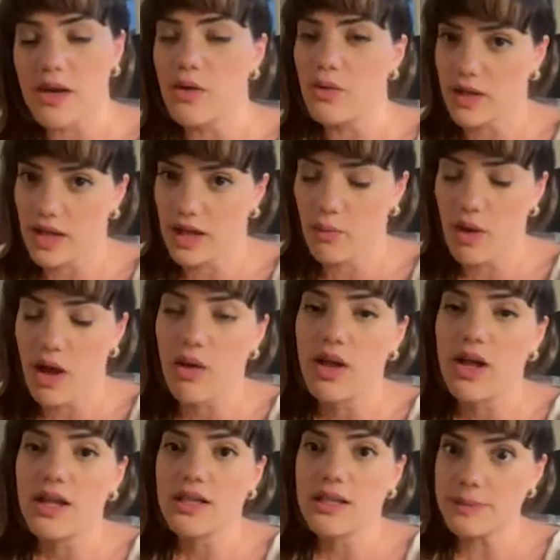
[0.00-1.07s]
Okay, well,
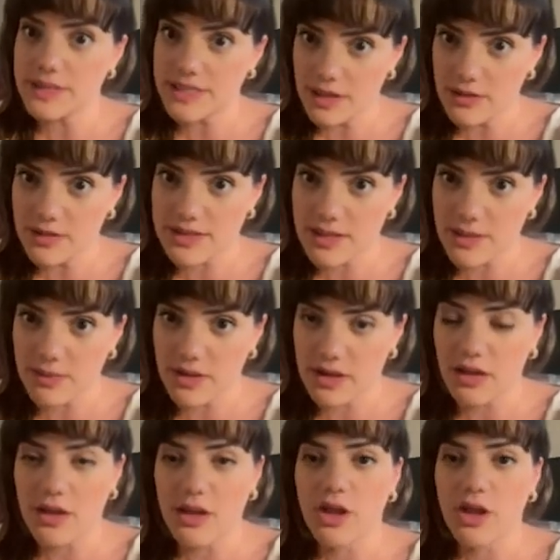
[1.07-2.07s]
let me tell you something.